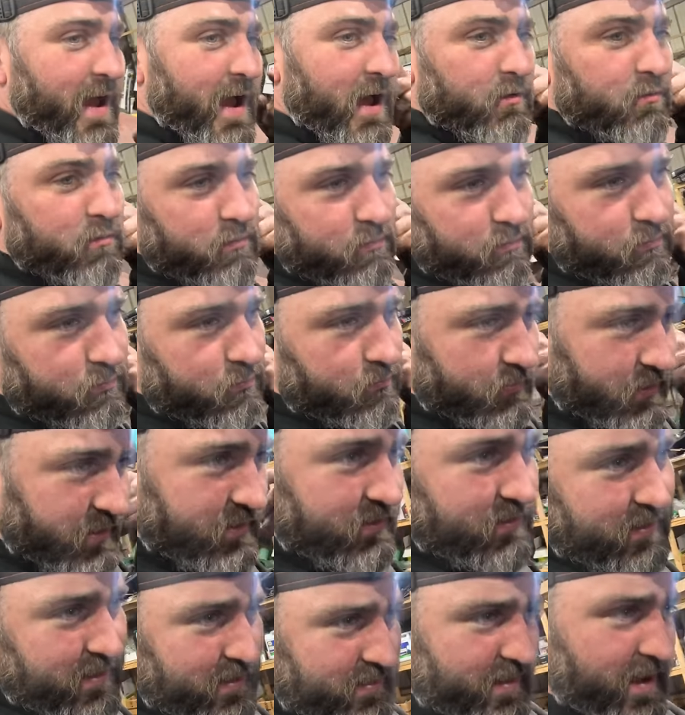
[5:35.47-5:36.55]
down.
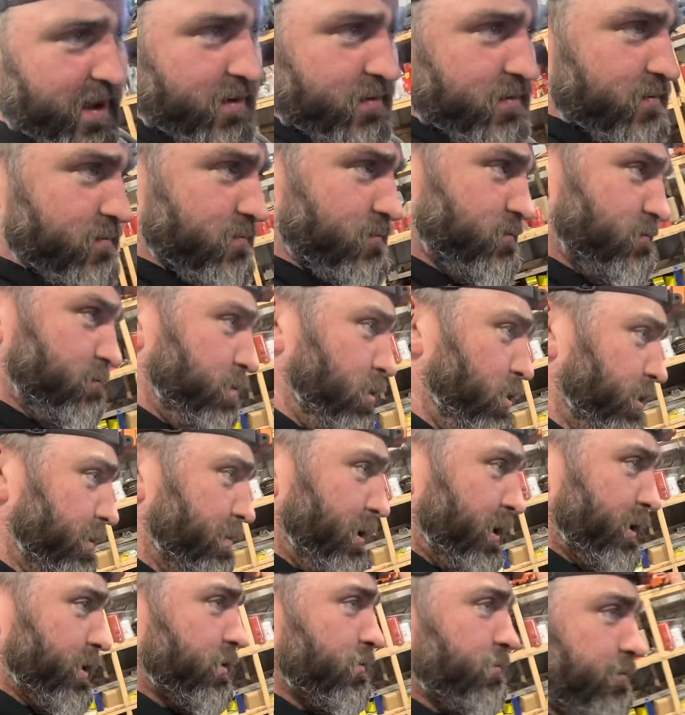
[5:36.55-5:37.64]
Let's get that pulled
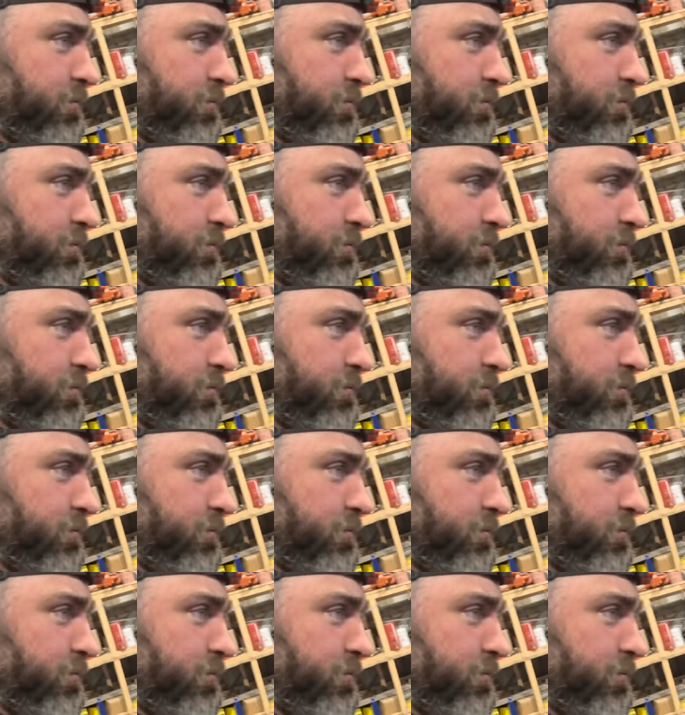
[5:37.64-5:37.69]
apart.